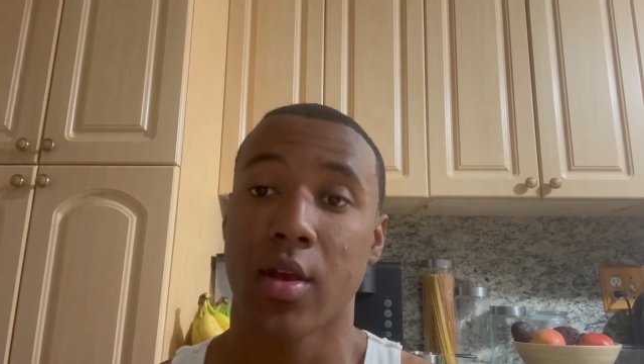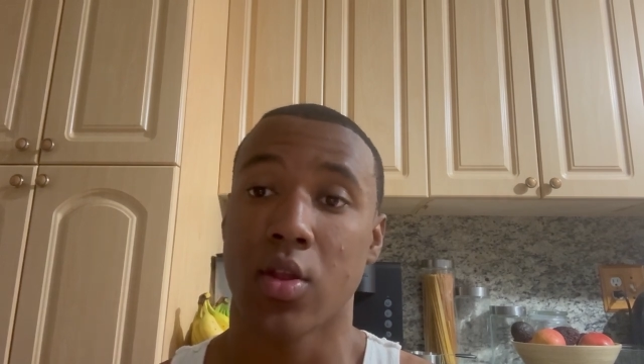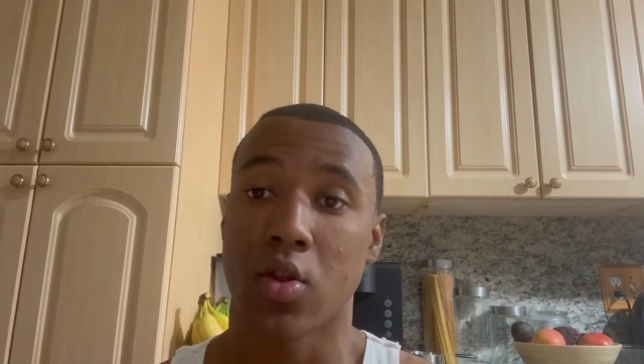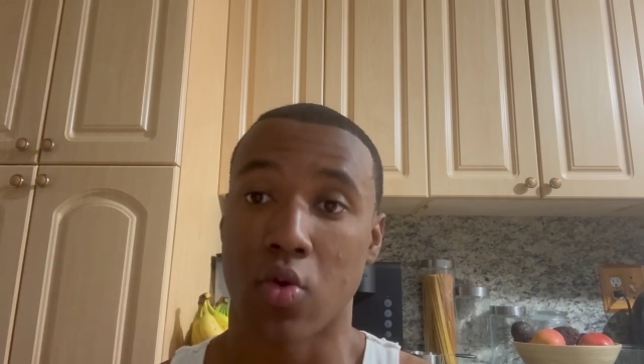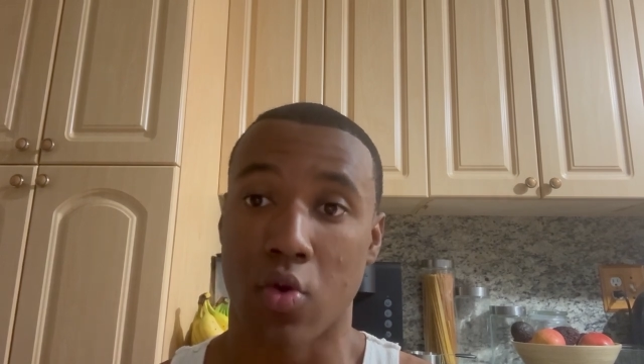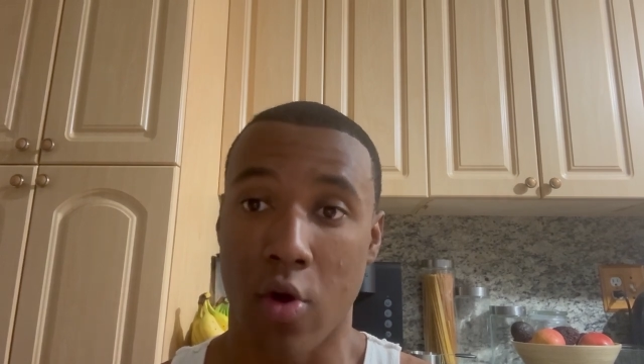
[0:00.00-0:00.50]

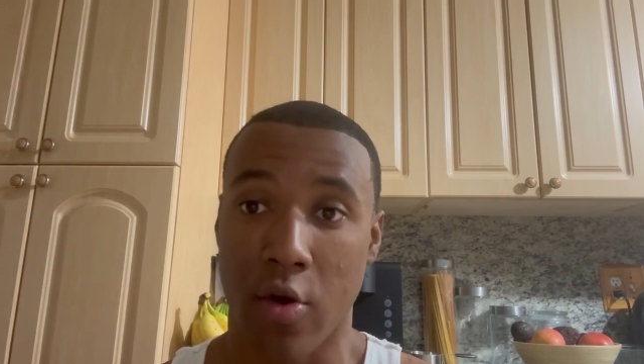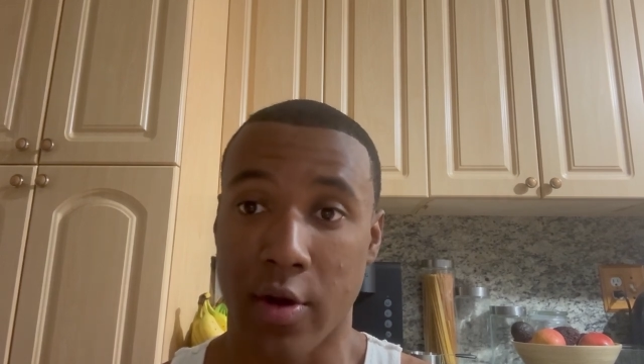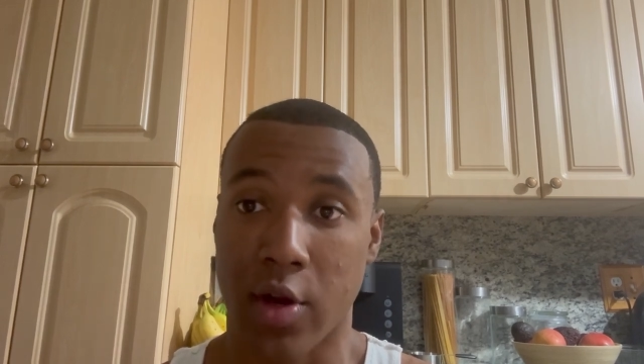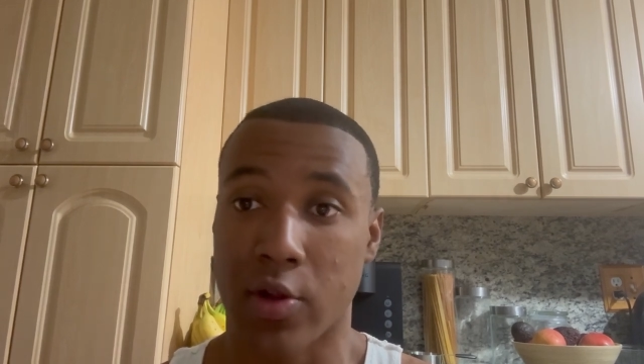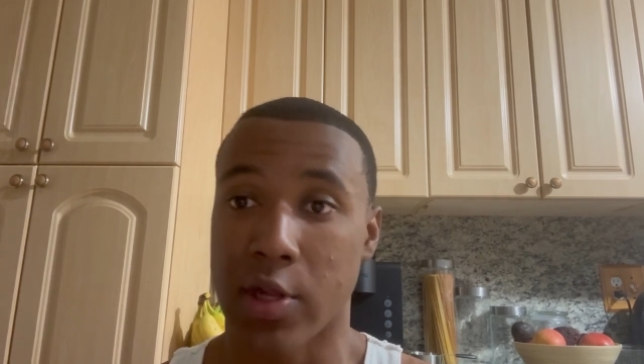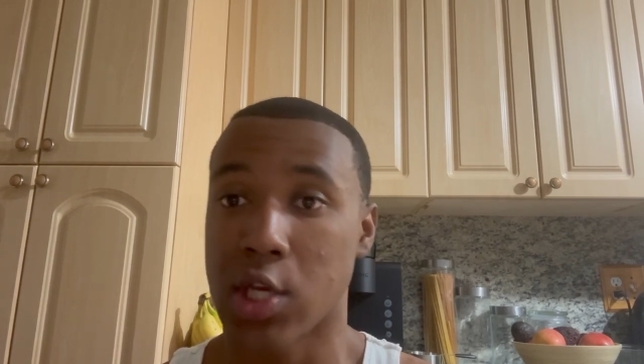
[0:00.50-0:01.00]
to grow
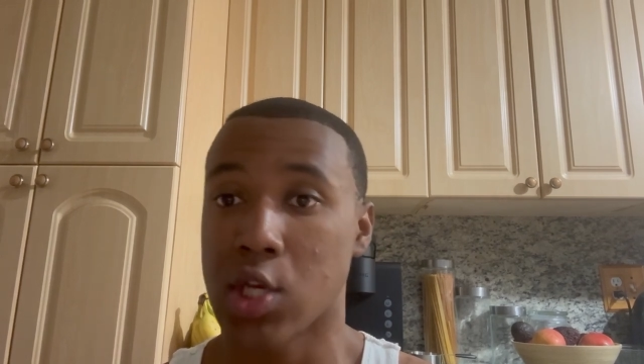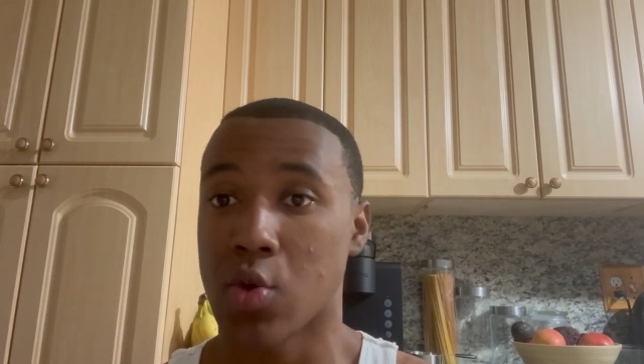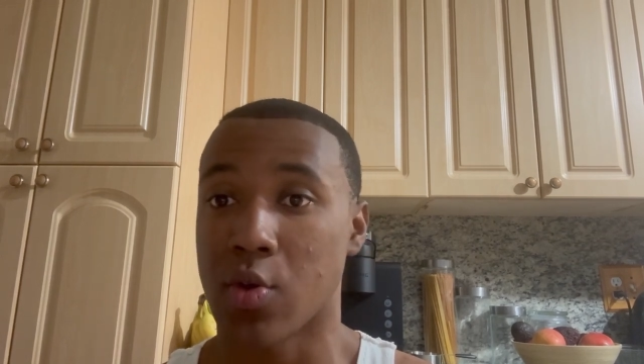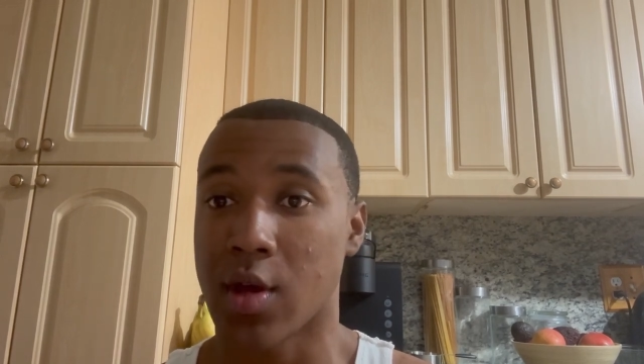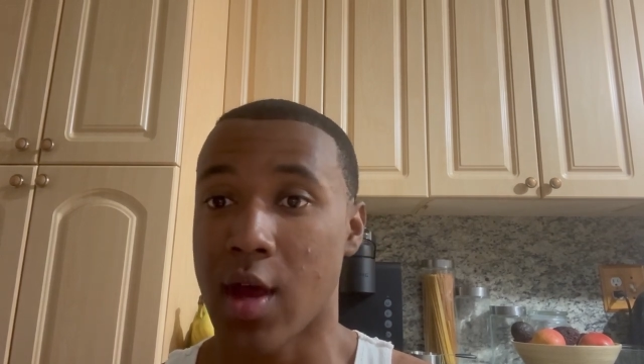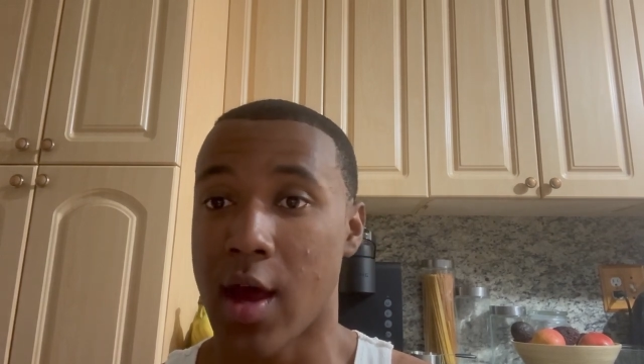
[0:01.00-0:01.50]
their
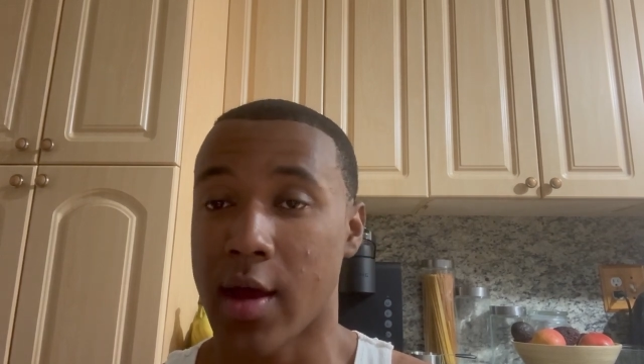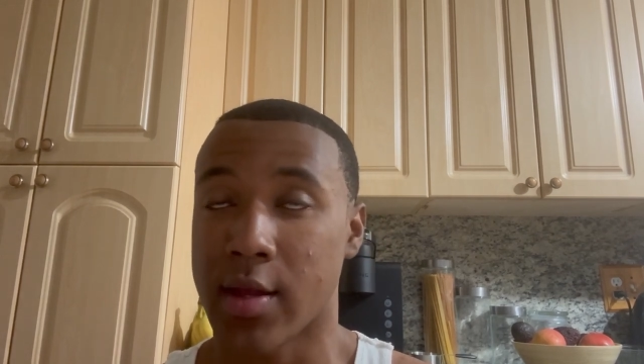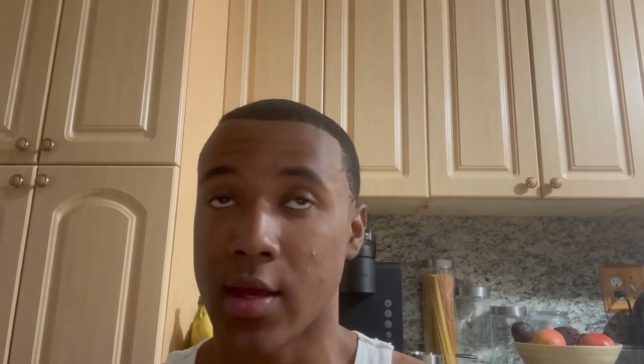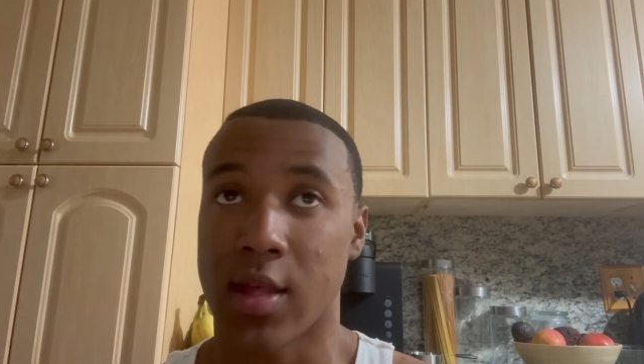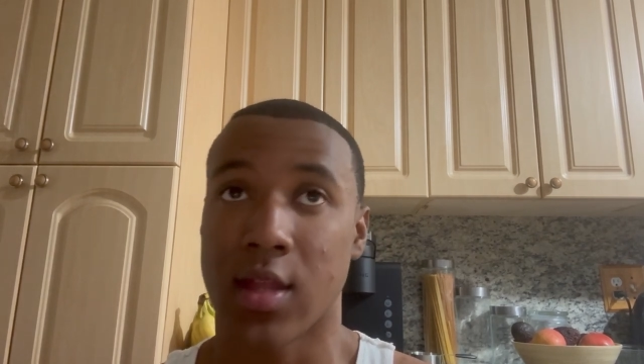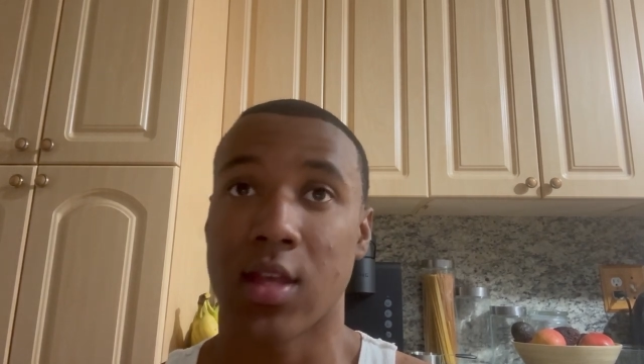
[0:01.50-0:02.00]
relationship with God
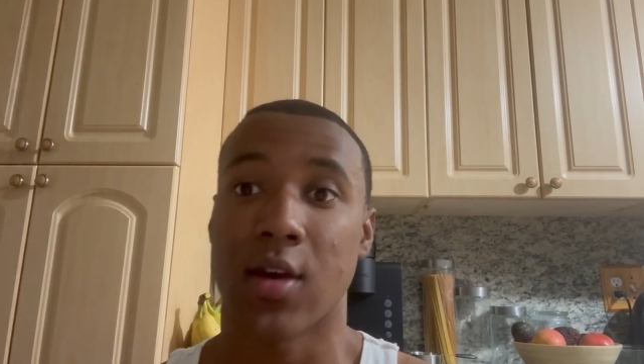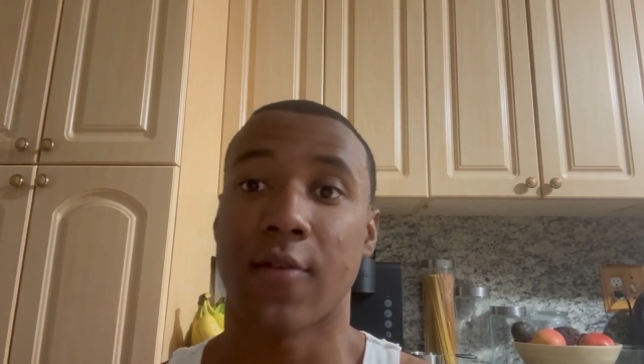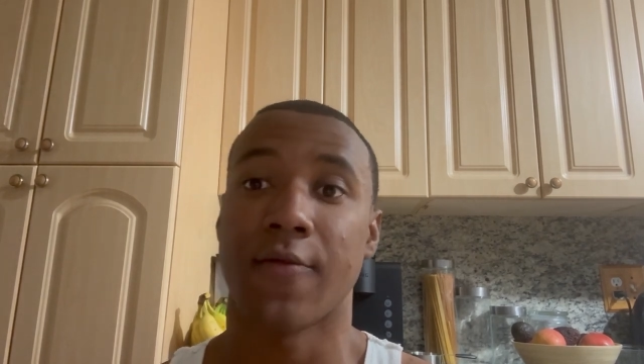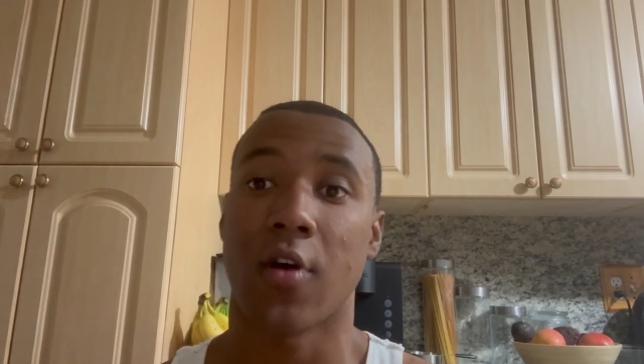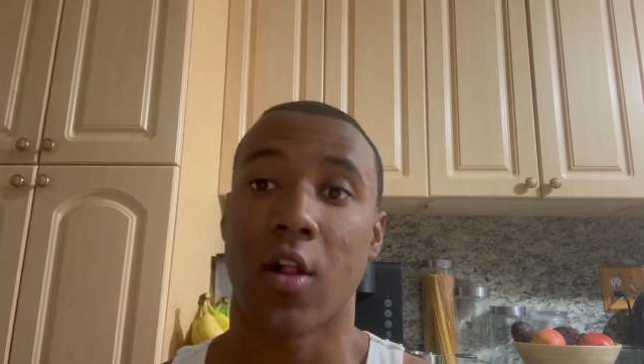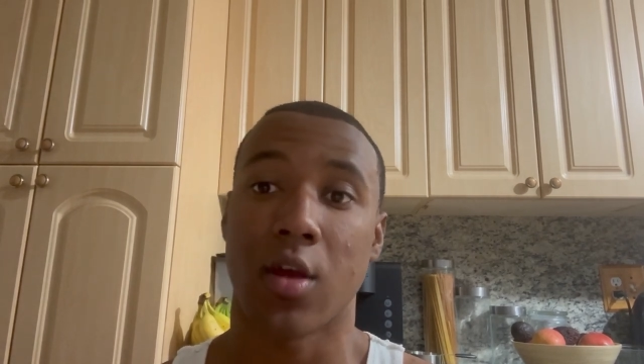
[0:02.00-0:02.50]
instead of
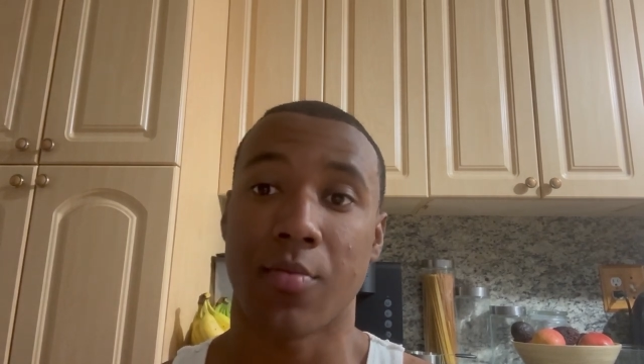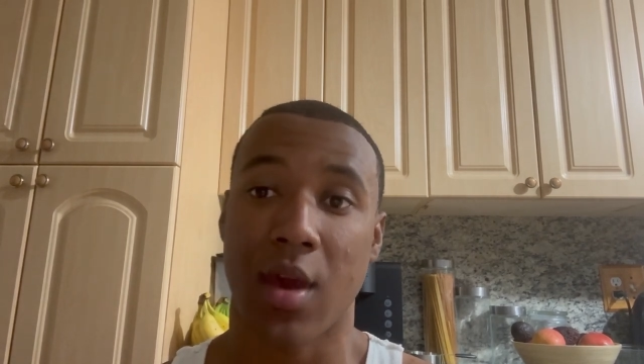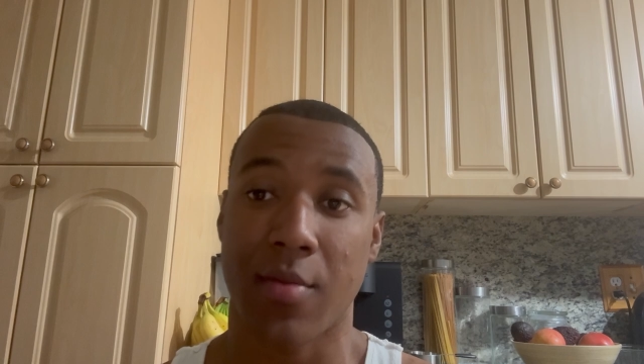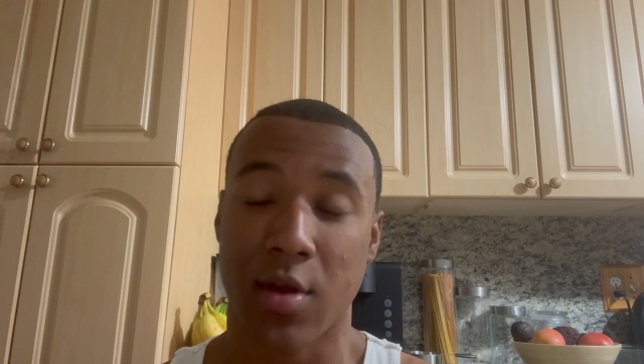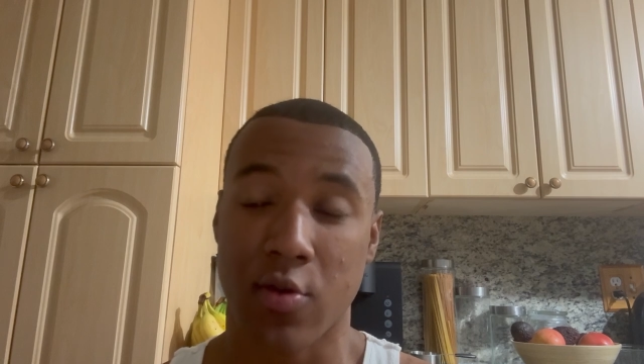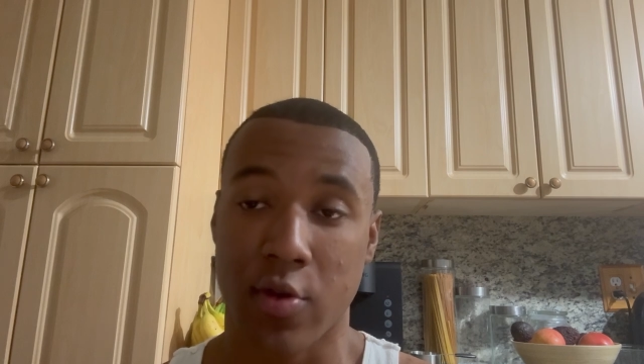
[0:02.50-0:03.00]
following
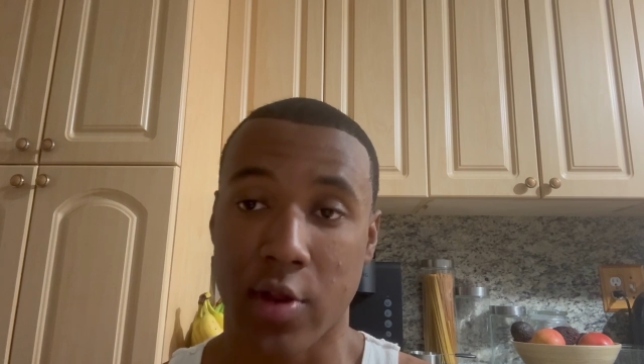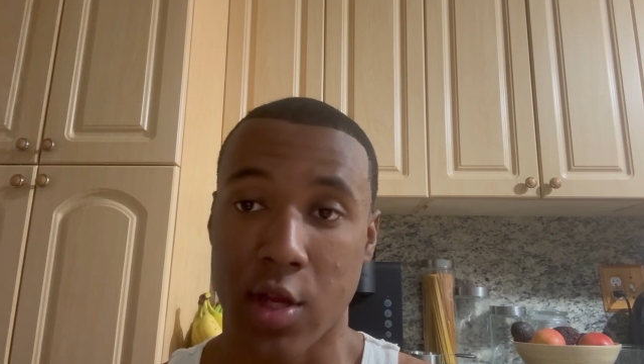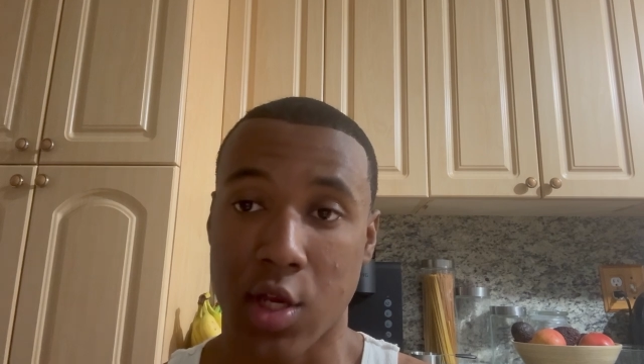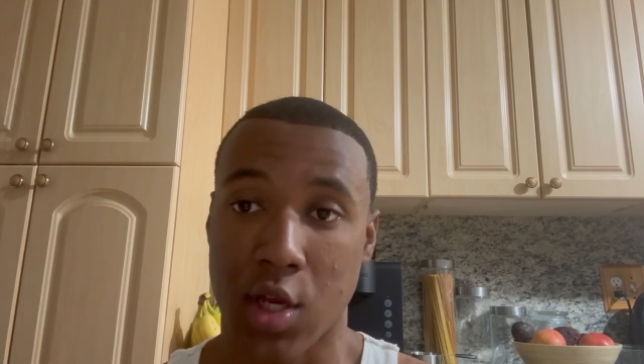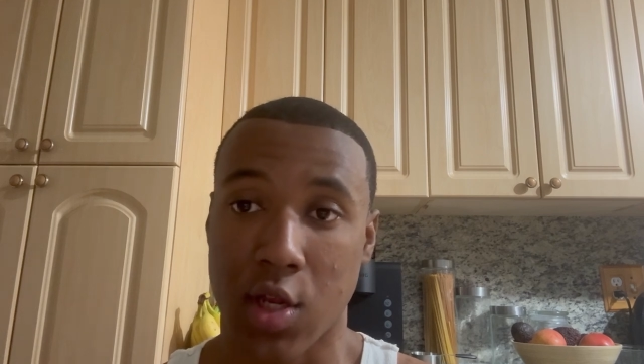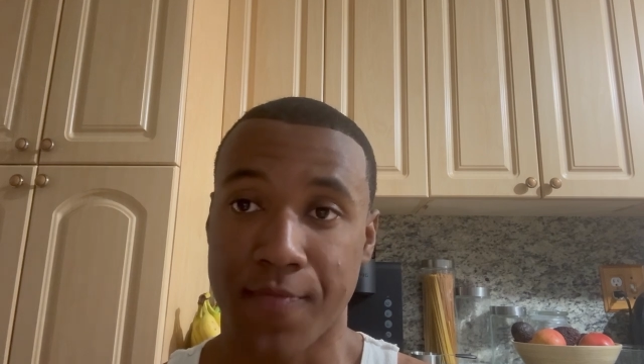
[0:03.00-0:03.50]
man-made
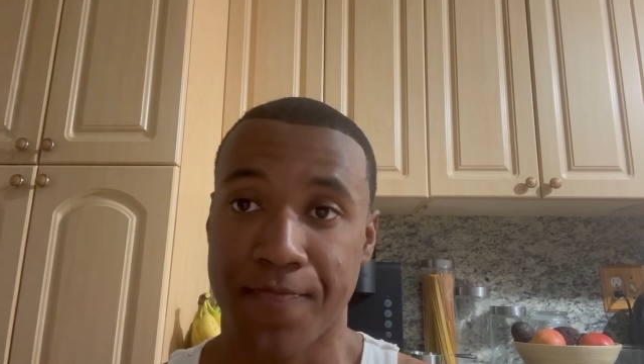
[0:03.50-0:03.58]
religion.